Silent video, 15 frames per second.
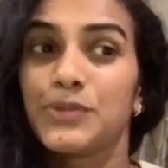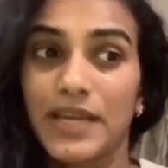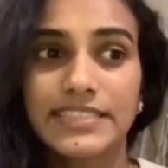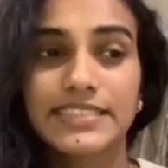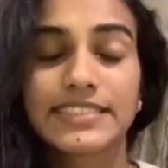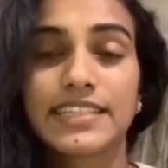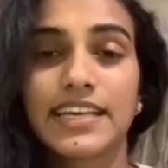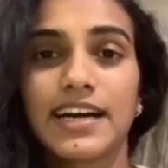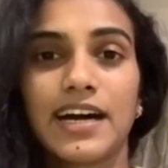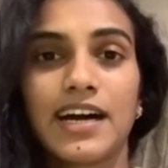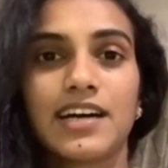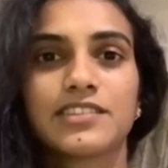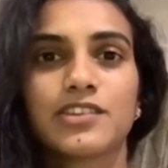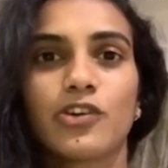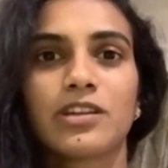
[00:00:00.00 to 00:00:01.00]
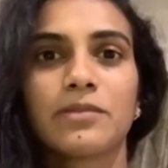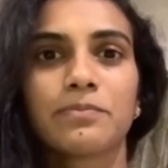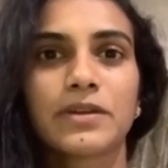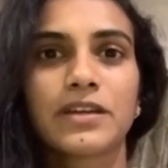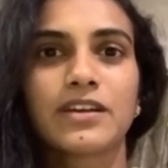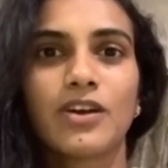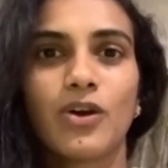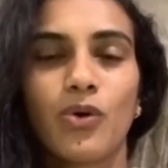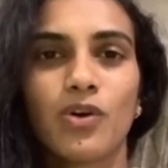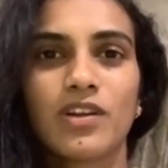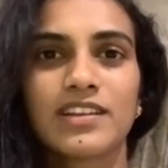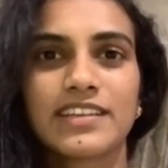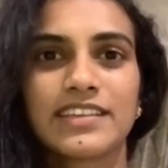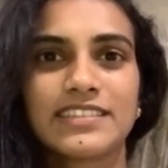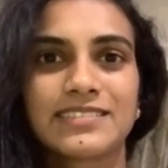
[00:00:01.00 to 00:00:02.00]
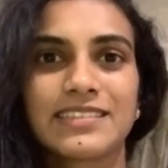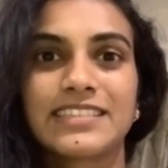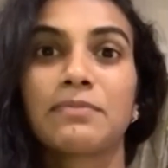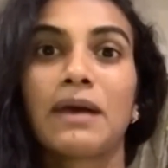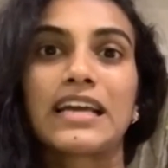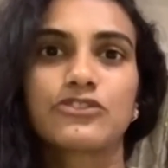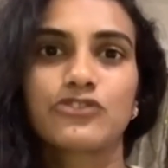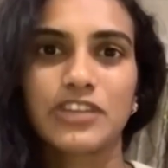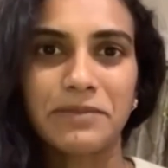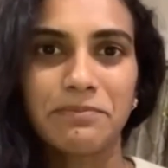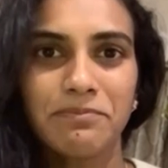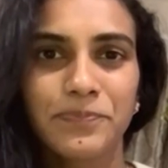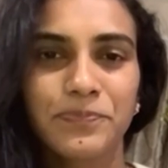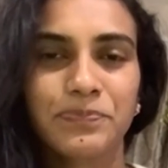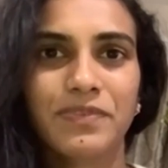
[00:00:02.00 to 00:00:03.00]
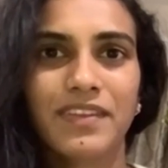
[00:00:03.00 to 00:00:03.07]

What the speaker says: Yes, the Olympic gold is my dream.